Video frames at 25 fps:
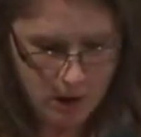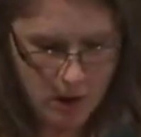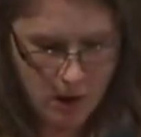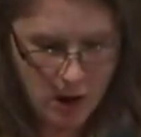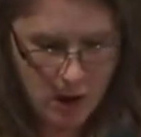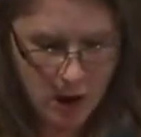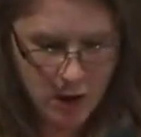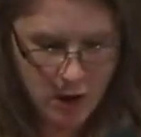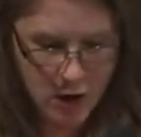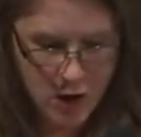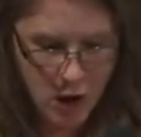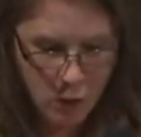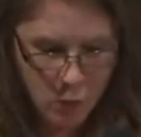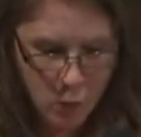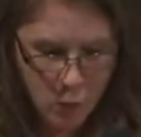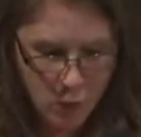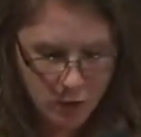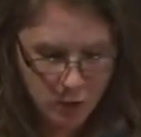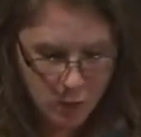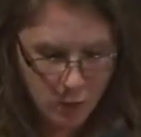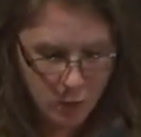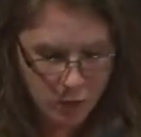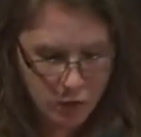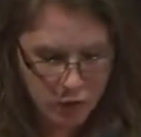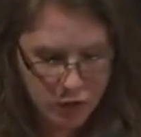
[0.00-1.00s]
Young
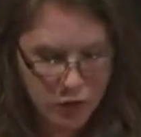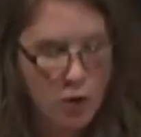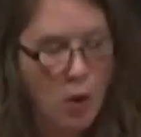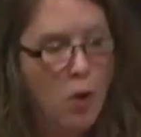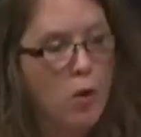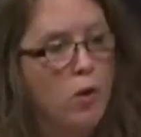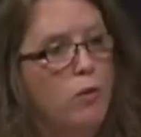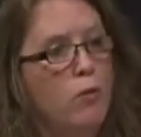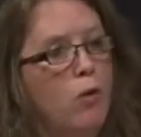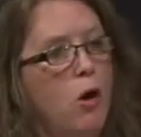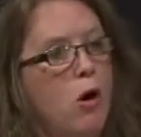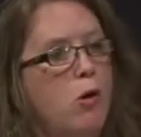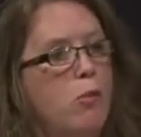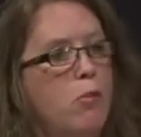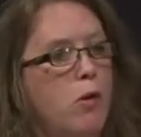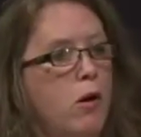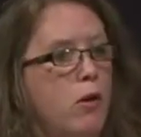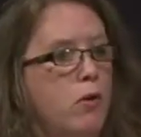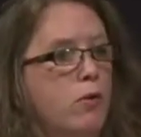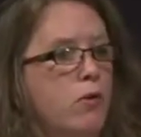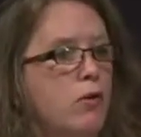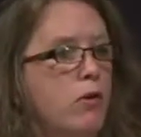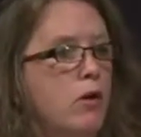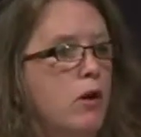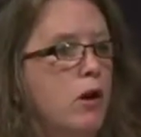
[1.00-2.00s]
Wordsworth stole a
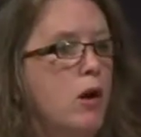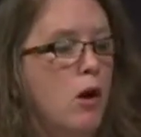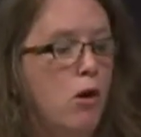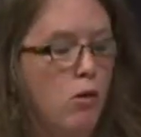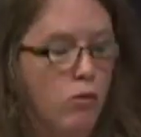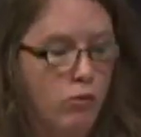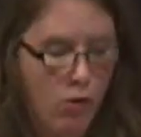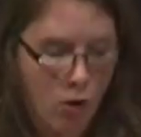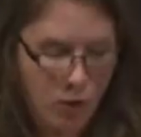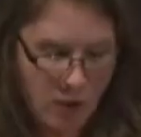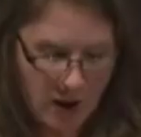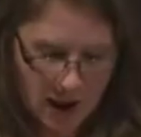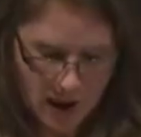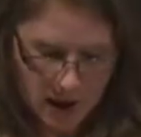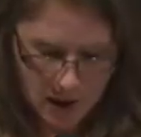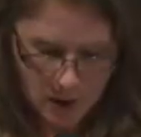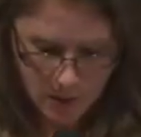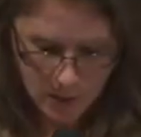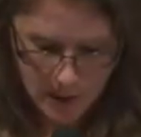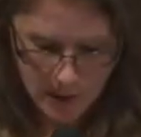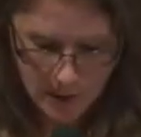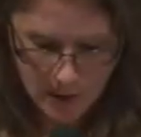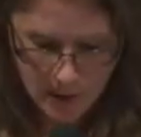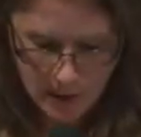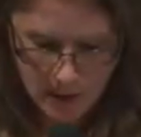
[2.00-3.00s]
rowboat, rode out
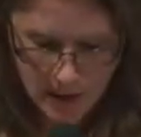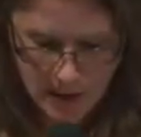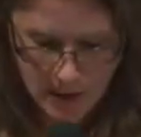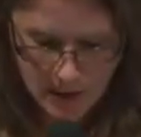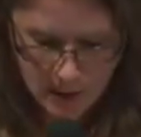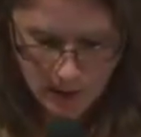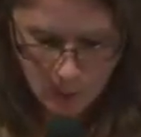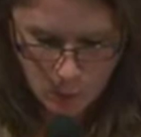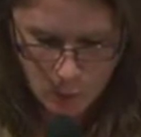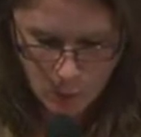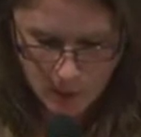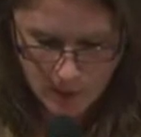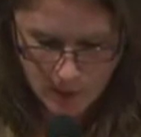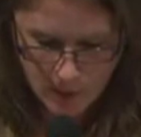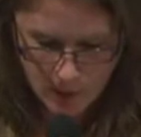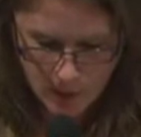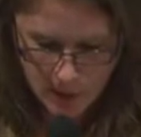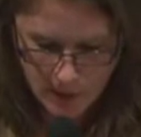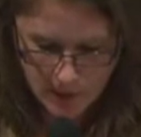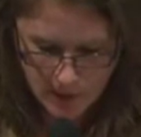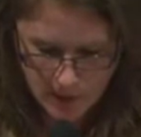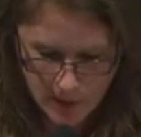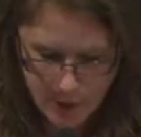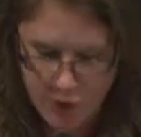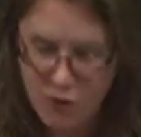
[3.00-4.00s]
on a lake one
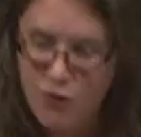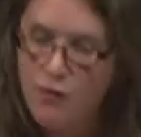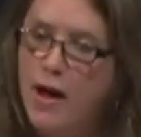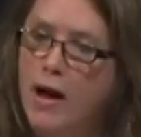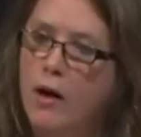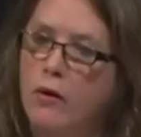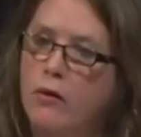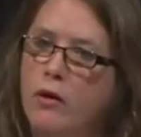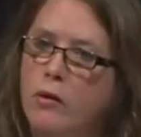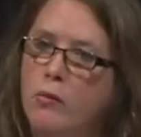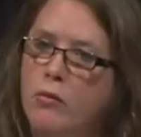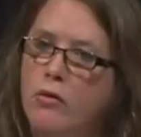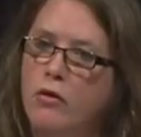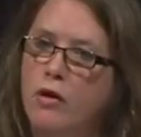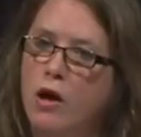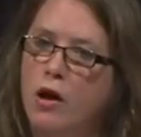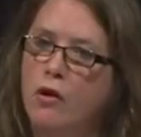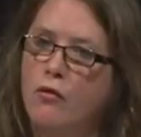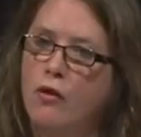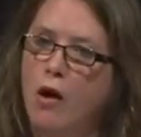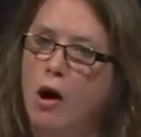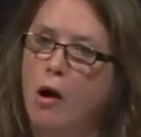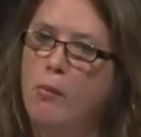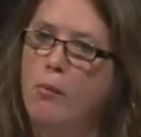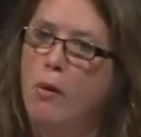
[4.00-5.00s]
night, and found himself
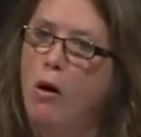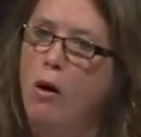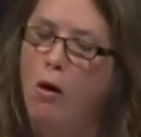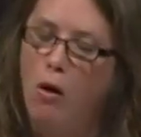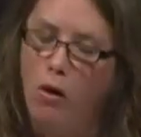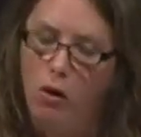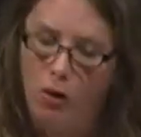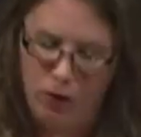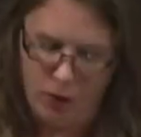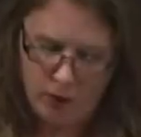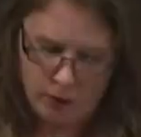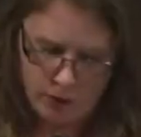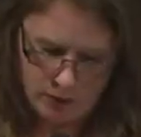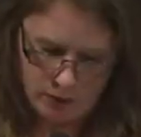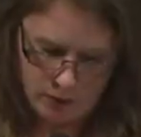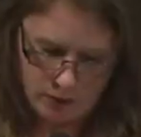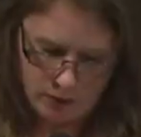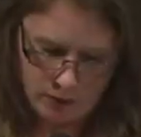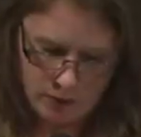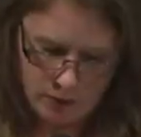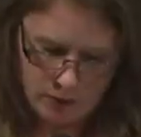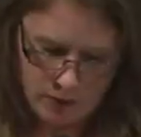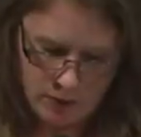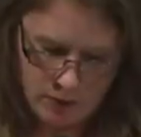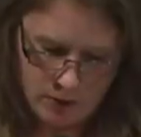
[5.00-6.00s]
appalled.
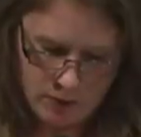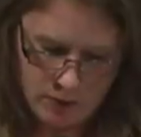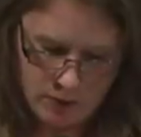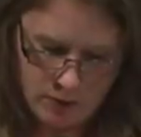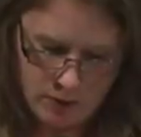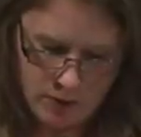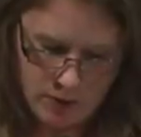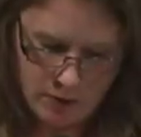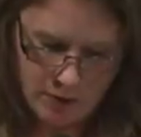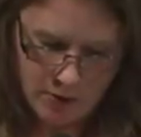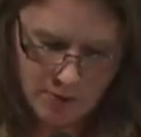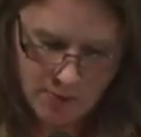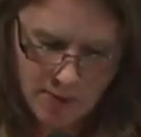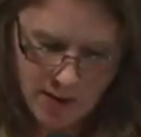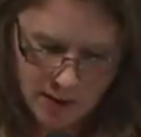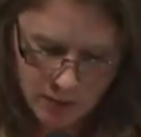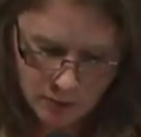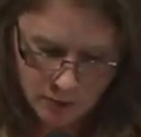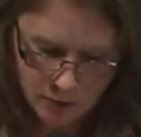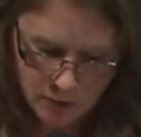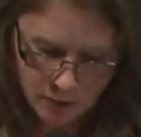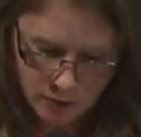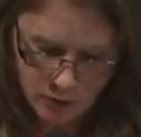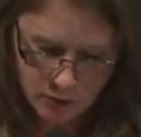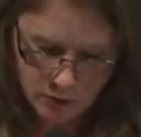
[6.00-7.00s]
The
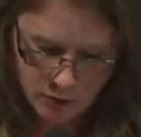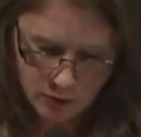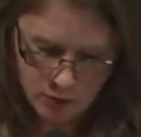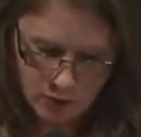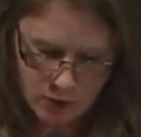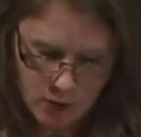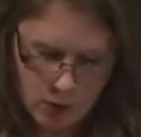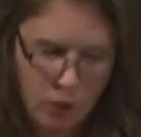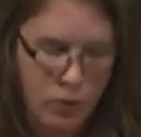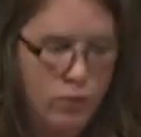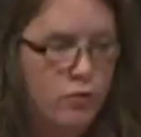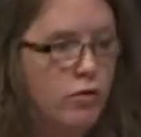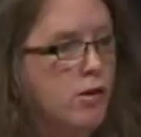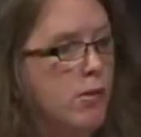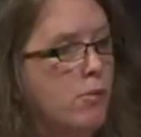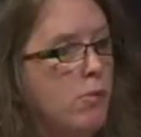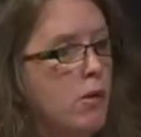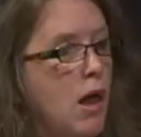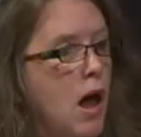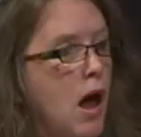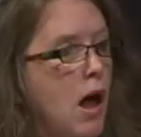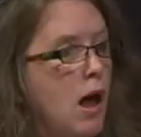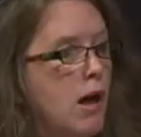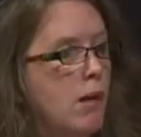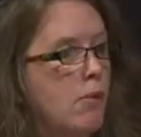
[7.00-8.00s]
mountain strode
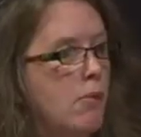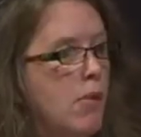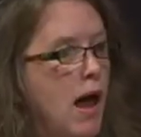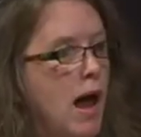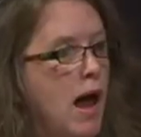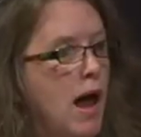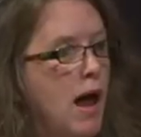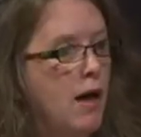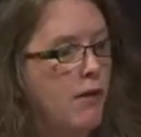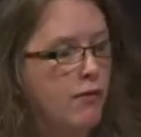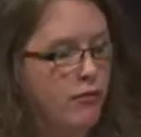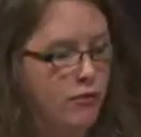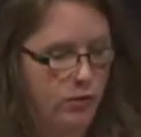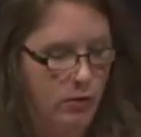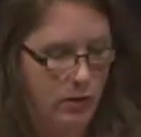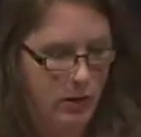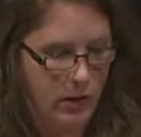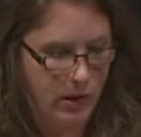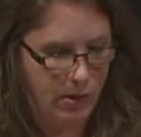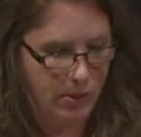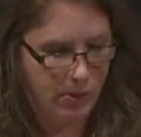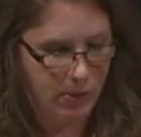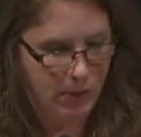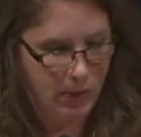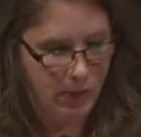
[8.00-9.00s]
sublime after
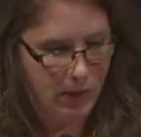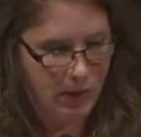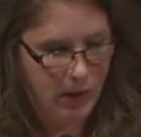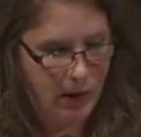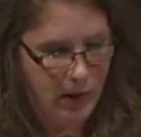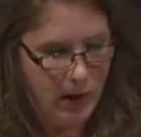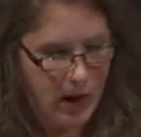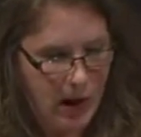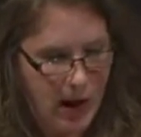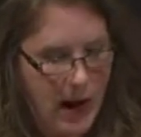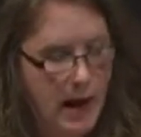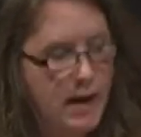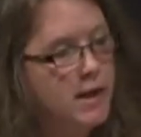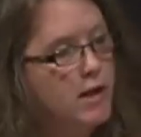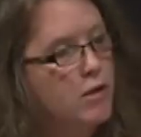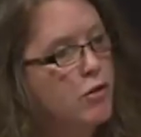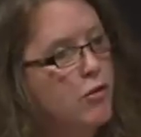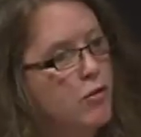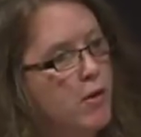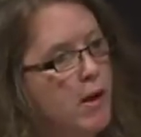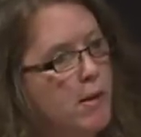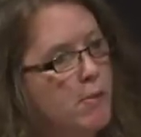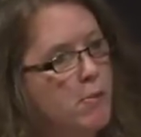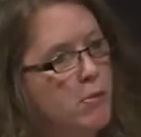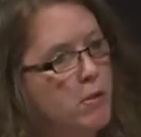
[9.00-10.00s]
him, and he
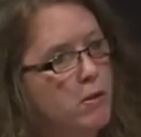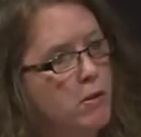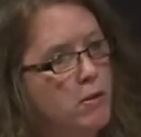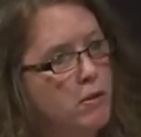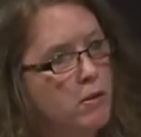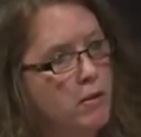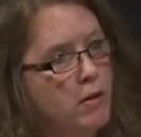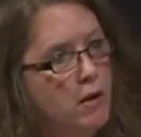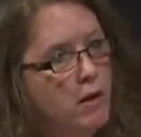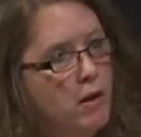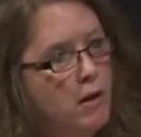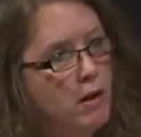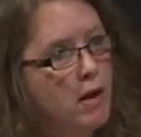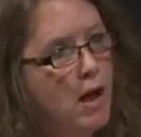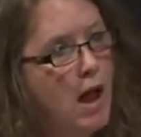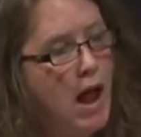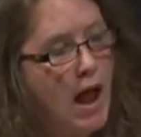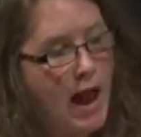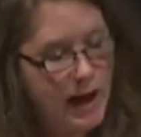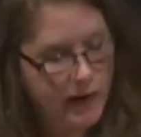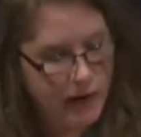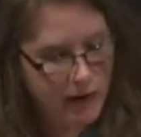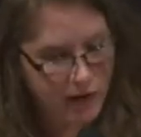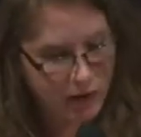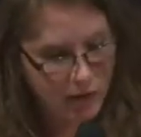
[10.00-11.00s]
trembled,
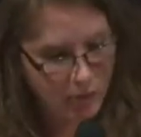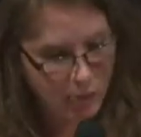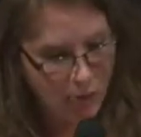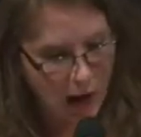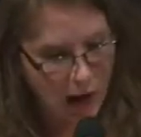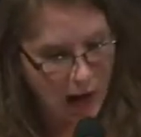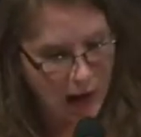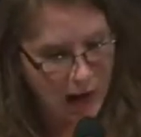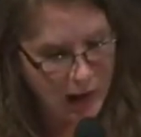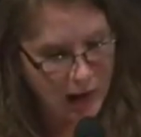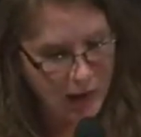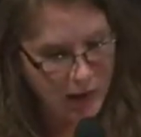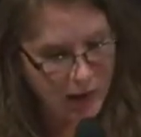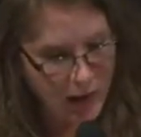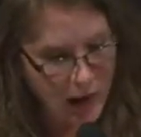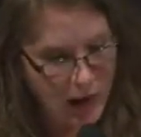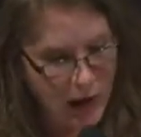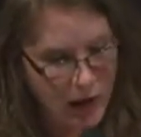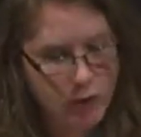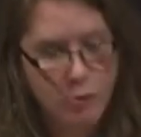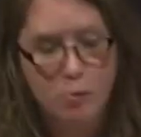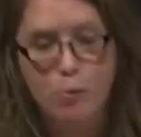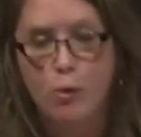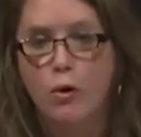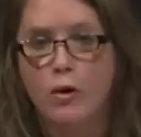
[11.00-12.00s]
and his mind,
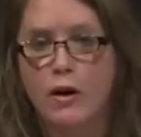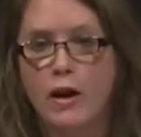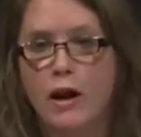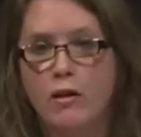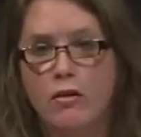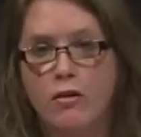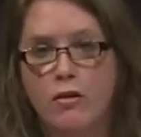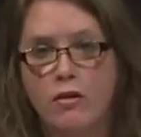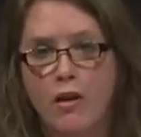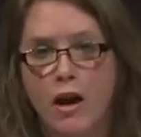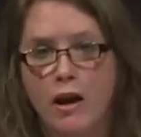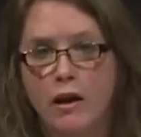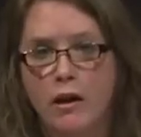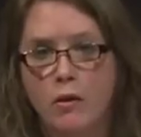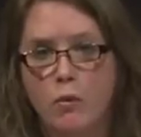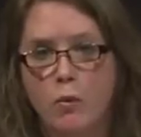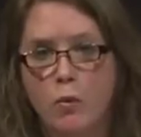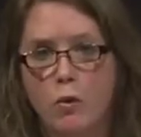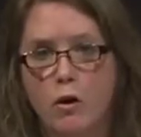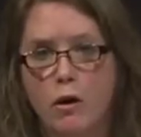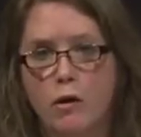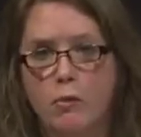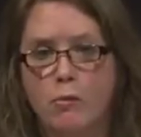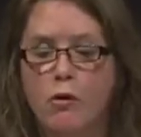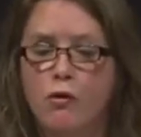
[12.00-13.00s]
as Burke had said it
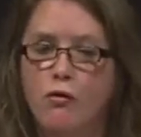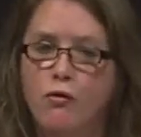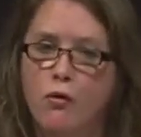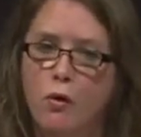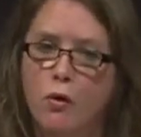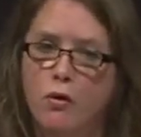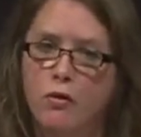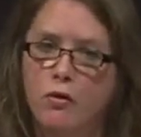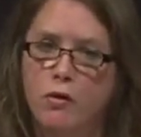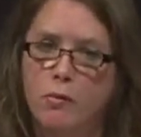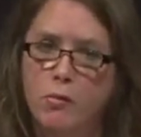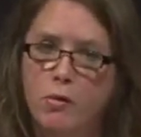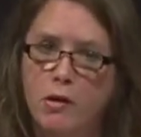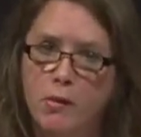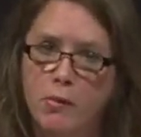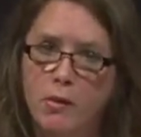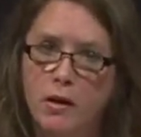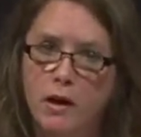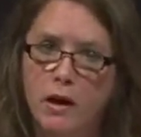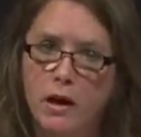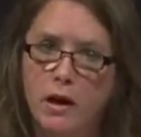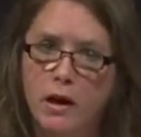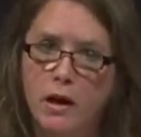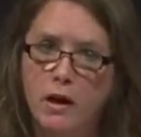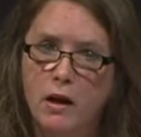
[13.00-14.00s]
would before
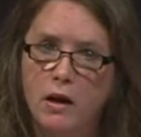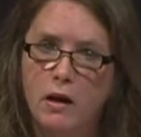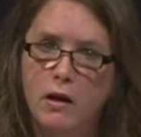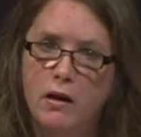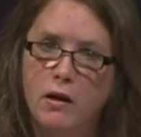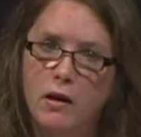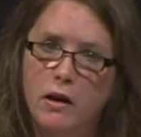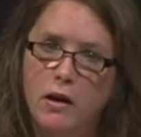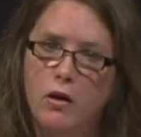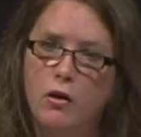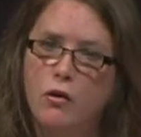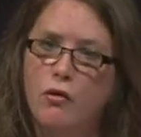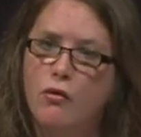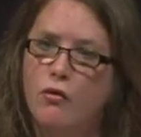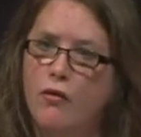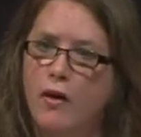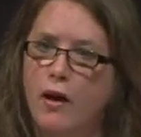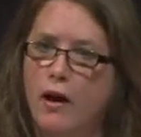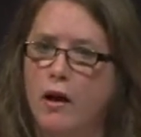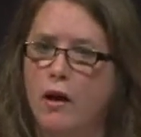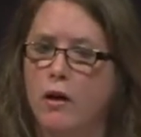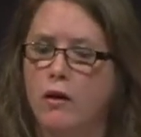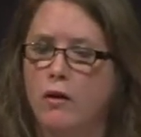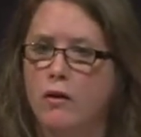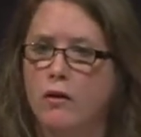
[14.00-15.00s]
sublimity, near
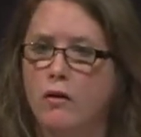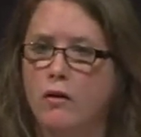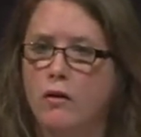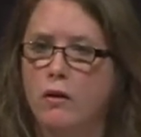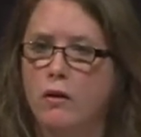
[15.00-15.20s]
failed.